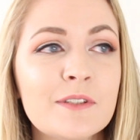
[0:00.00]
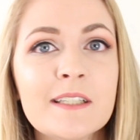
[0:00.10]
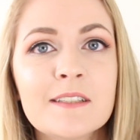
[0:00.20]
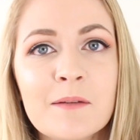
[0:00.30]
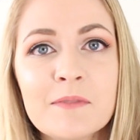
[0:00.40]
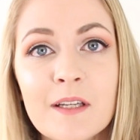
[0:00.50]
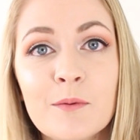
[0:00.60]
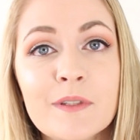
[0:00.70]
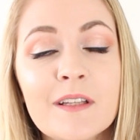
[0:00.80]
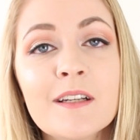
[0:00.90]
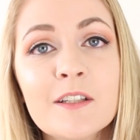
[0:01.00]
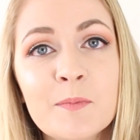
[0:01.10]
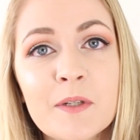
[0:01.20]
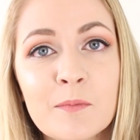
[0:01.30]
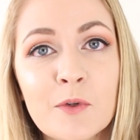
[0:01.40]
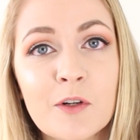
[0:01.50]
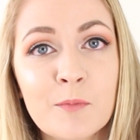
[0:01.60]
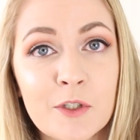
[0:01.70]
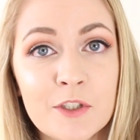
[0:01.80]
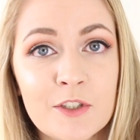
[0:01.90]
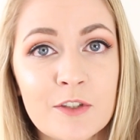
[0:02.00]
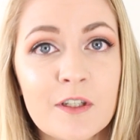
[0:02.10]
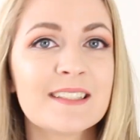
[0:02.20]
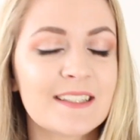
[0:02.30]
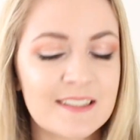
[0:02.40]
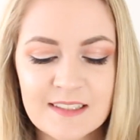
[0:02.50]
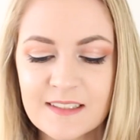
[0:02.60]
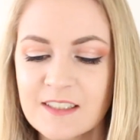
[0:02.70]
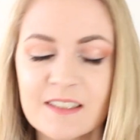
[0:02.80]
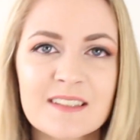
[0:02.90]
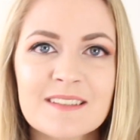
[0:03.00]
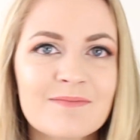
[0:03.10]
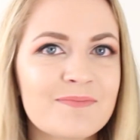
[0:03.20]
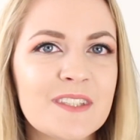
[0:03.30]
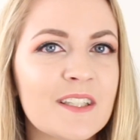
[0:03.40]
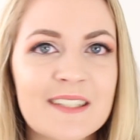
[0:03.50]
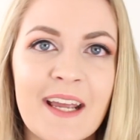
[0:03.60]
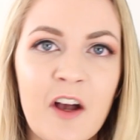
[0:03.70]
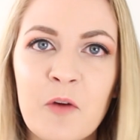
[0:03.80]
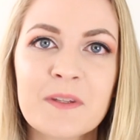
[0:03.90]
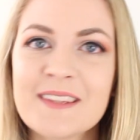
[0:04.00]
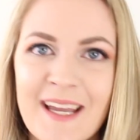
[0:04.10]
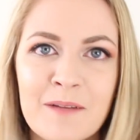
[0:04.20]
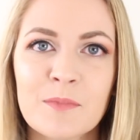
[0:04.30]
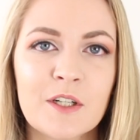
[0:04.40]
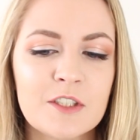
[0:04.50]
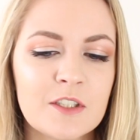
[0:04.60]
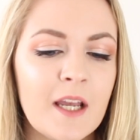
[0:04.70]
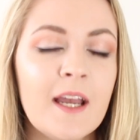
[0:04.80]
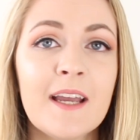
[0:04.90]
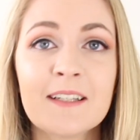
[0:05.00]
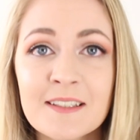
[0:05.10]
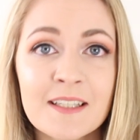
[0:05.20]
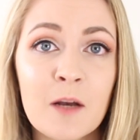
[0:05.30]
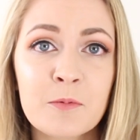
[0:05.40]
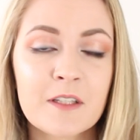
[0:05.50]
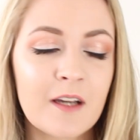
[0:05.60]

need something with a little bit more moisture. This just doesn't help that much. It does help with the